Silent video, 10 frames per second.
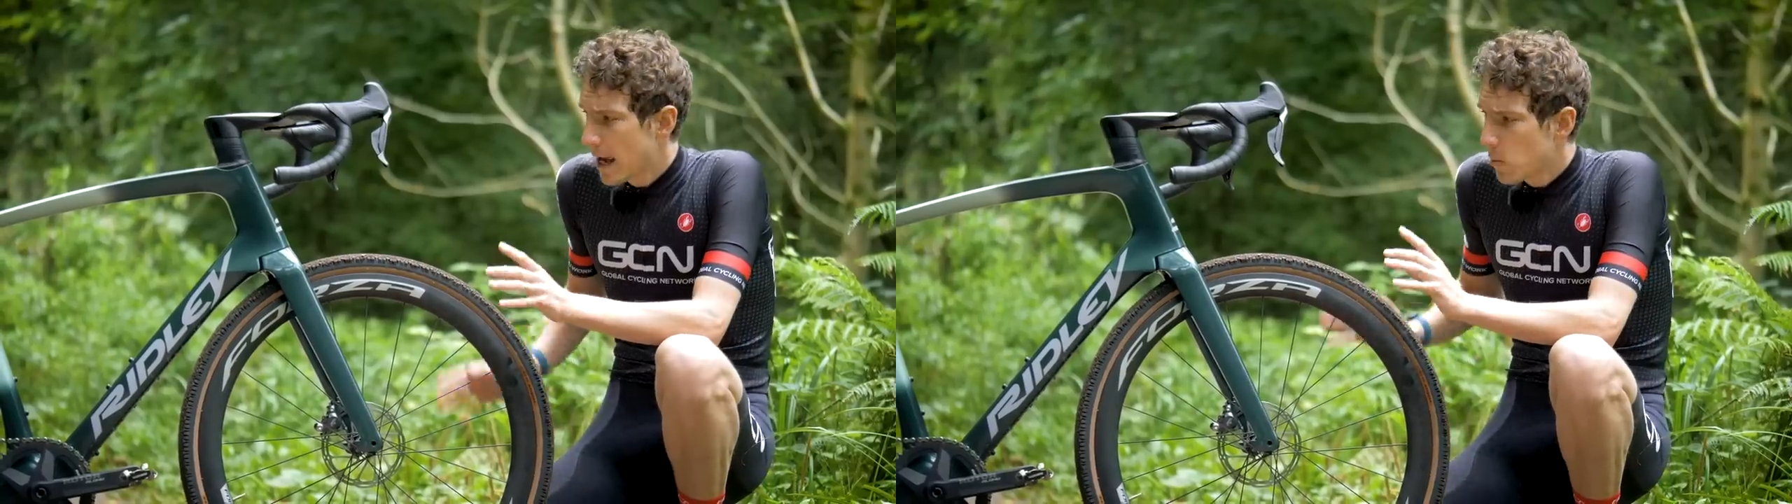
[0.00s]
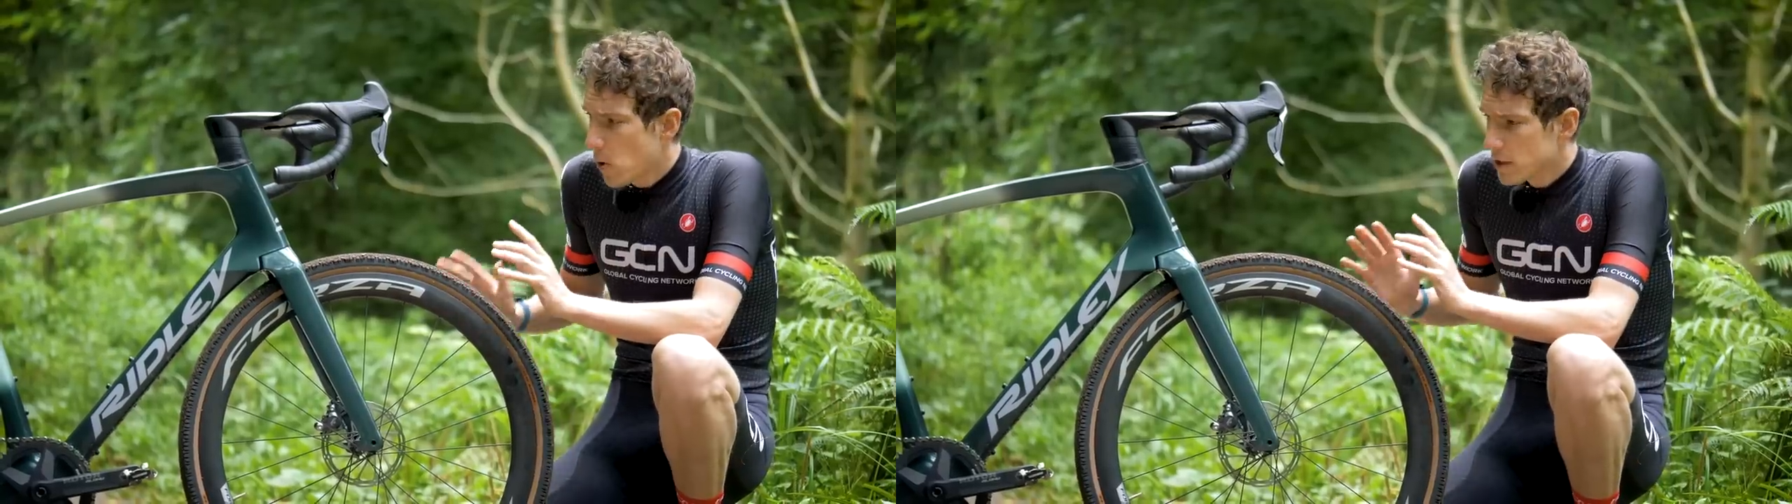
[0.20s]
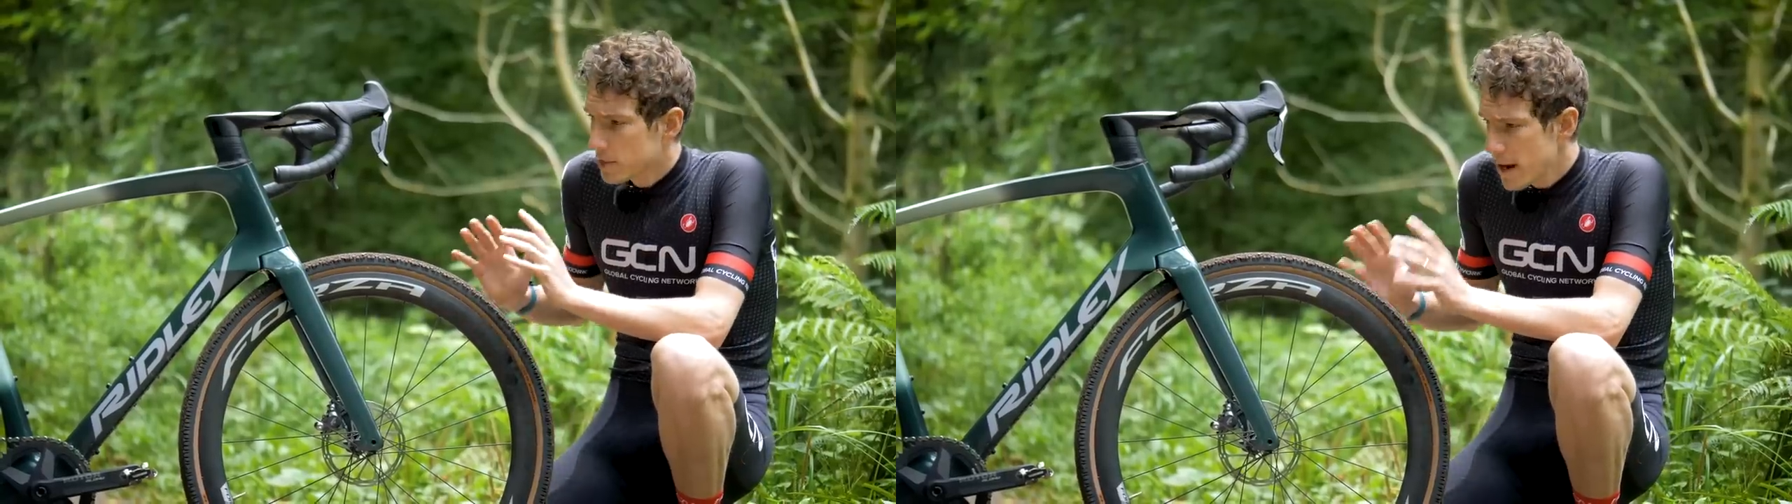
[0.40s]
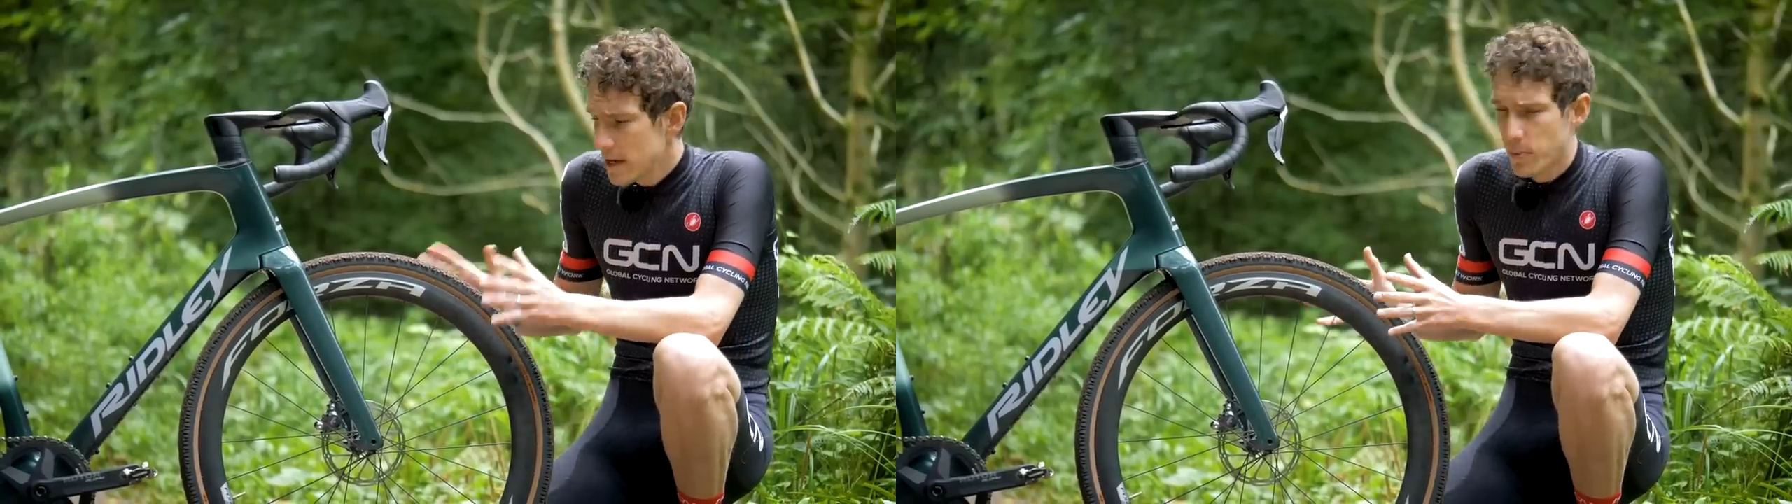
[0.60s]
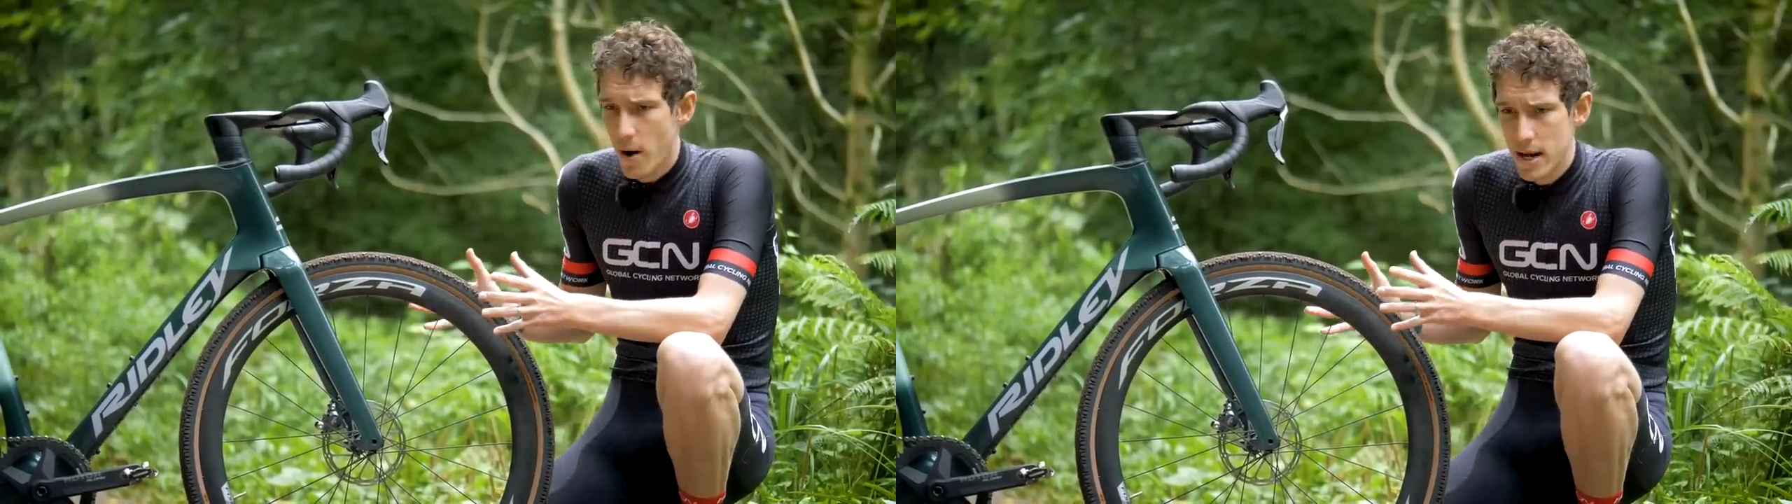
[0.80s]
Now, whilst
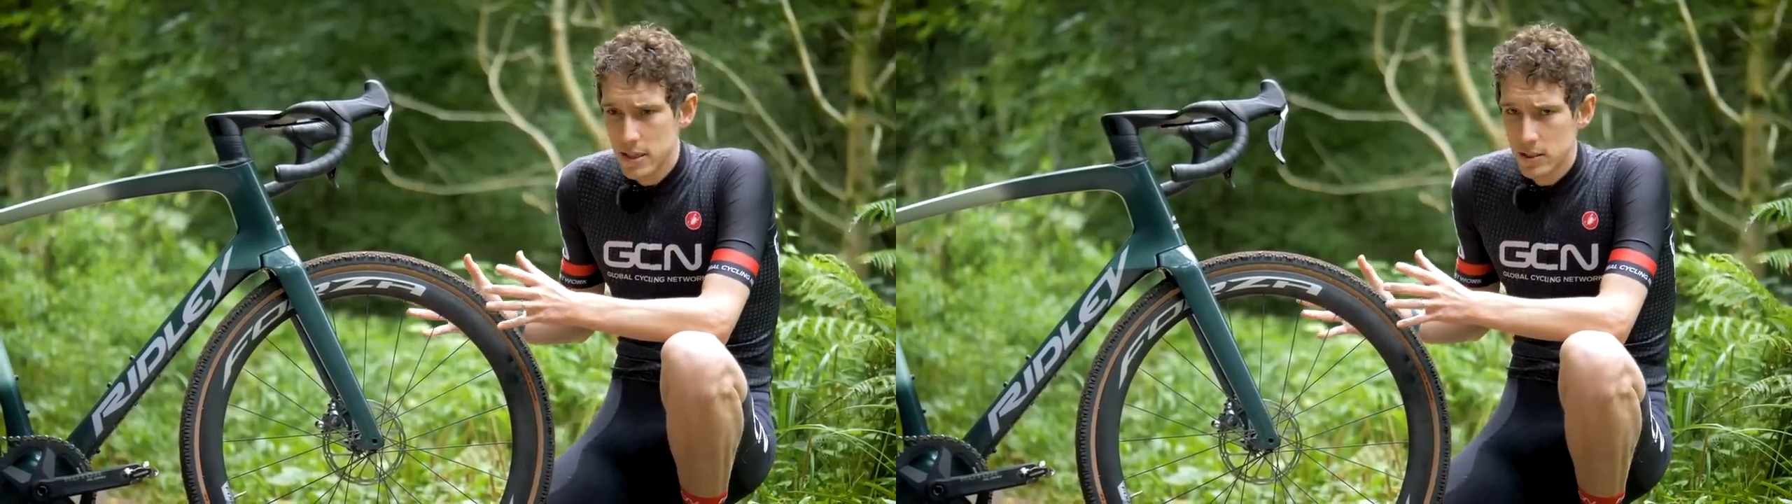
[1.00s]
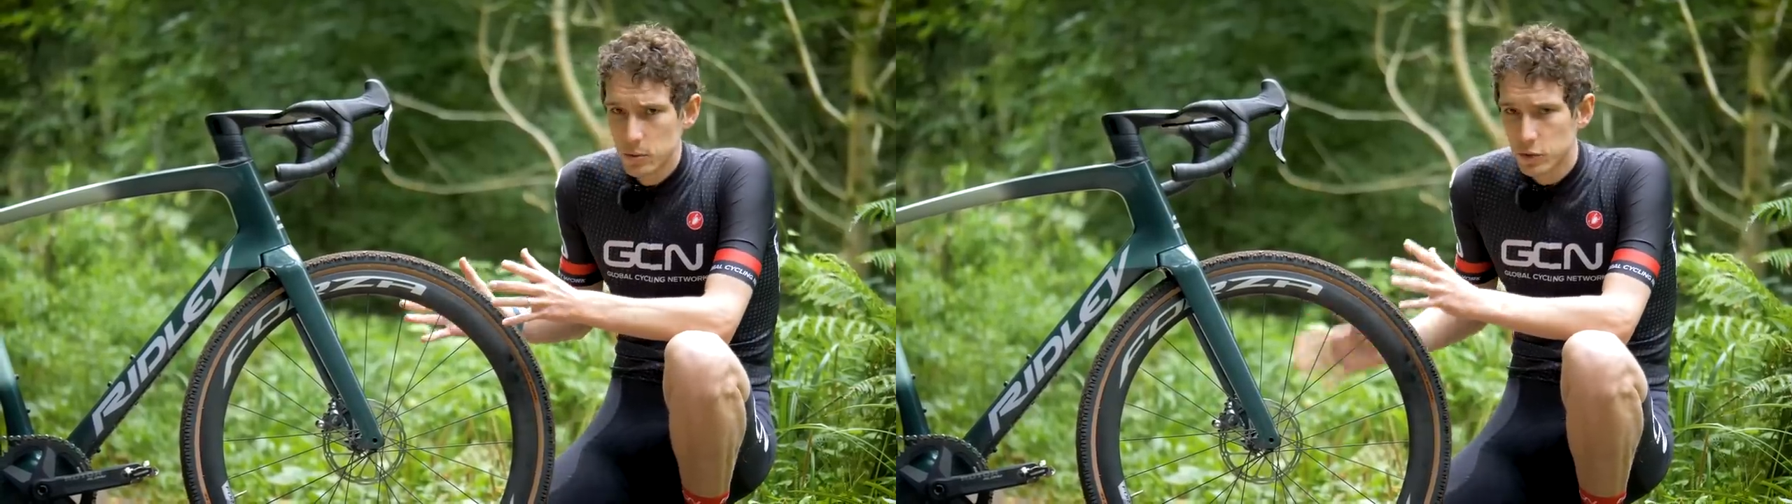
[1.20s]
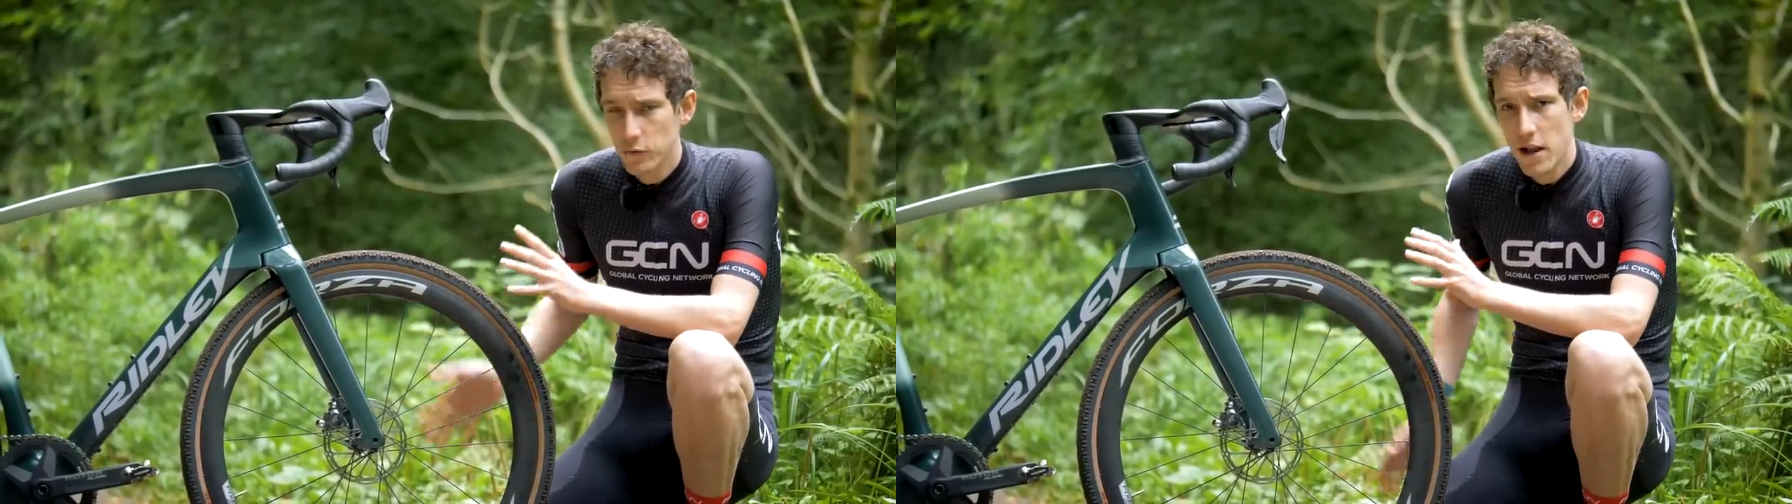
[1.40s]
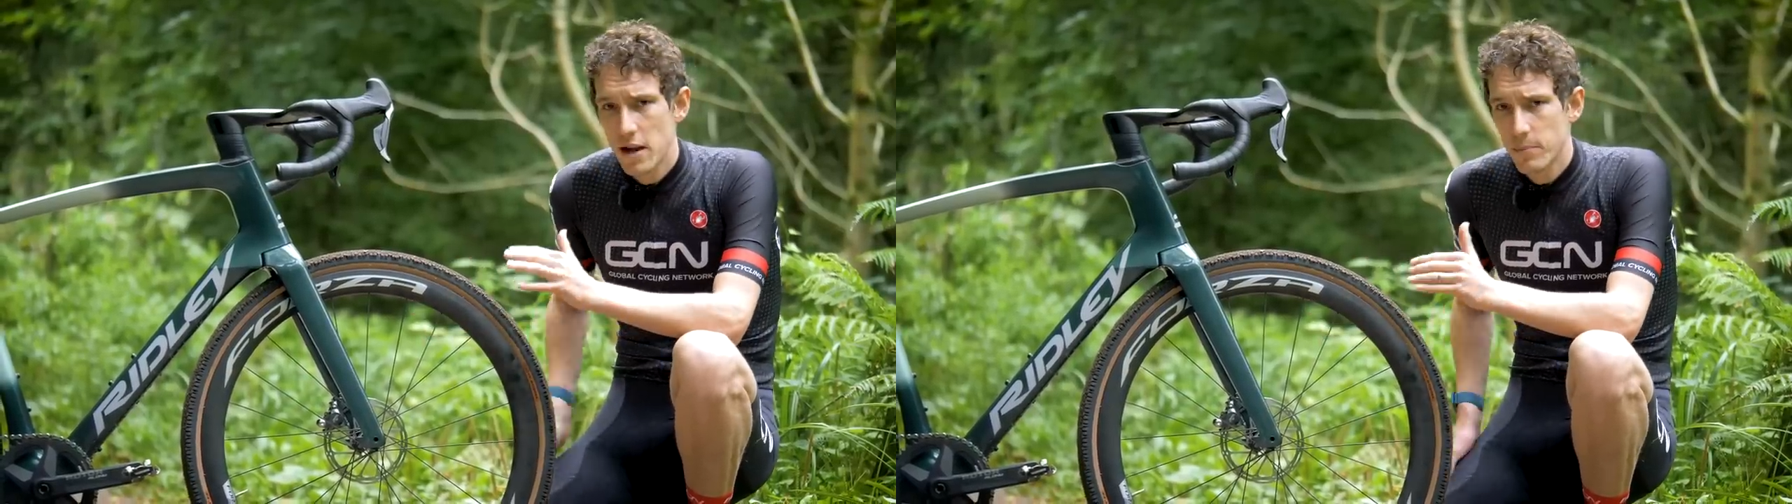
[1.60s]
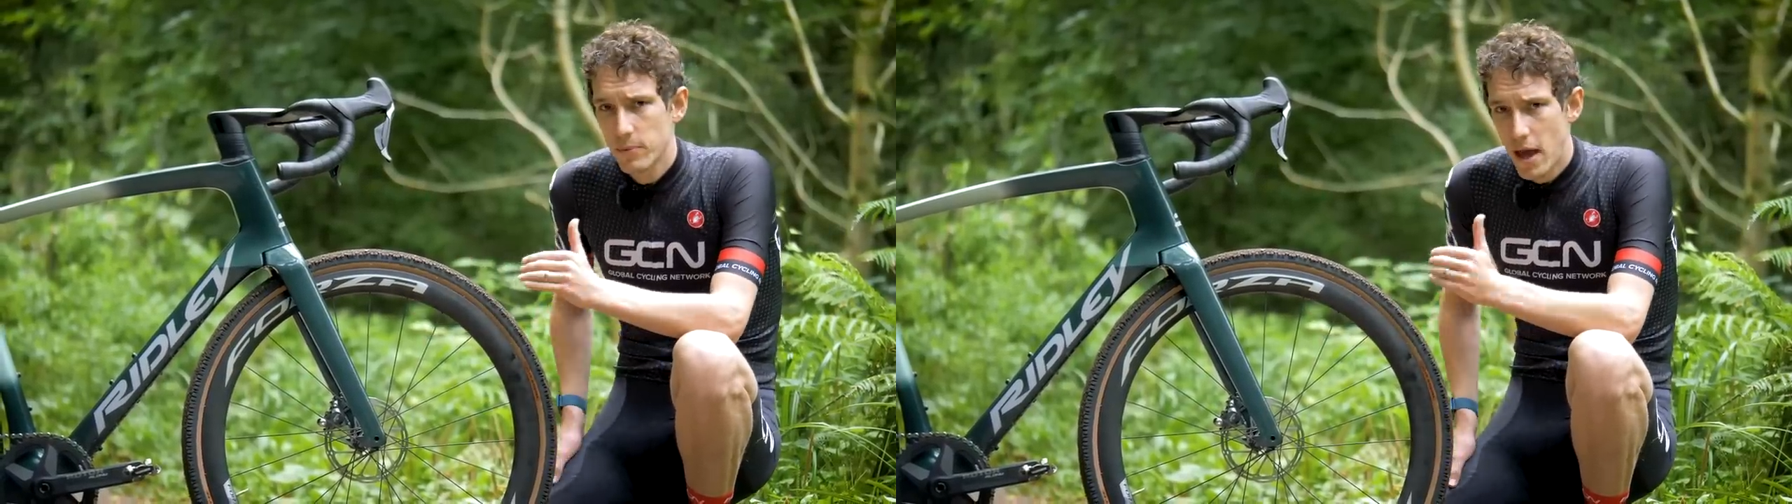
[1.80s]
many brands will
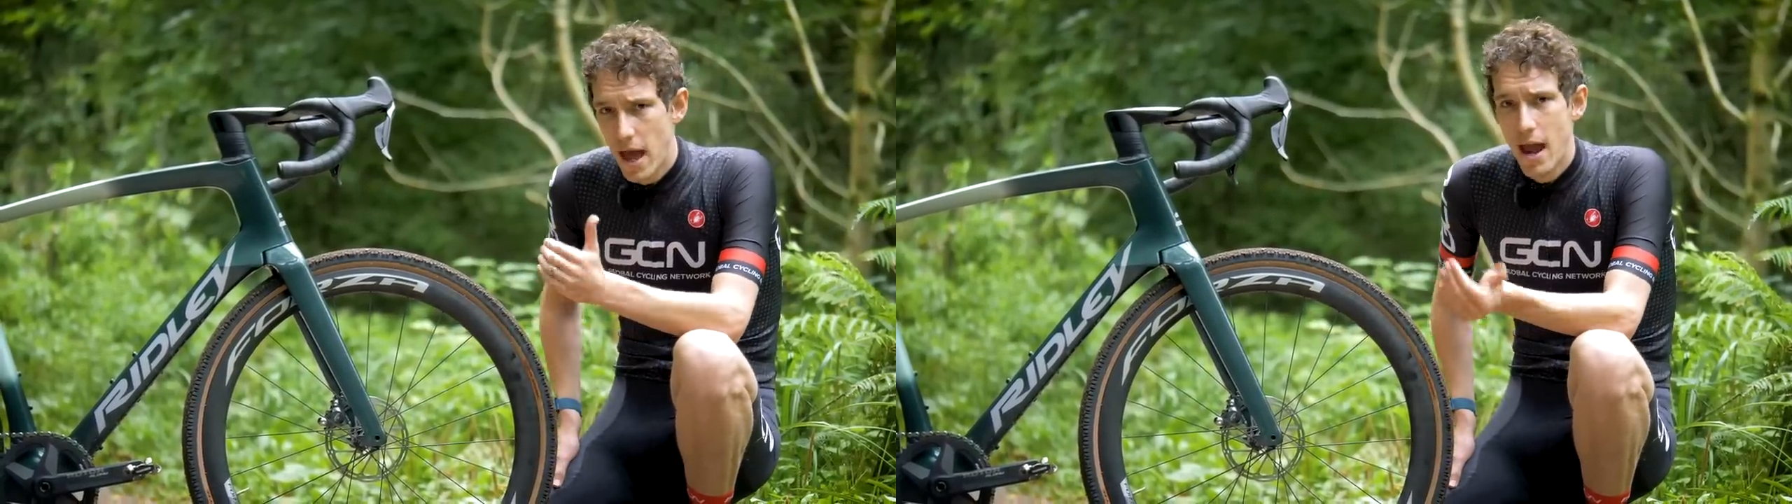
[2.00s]
develop their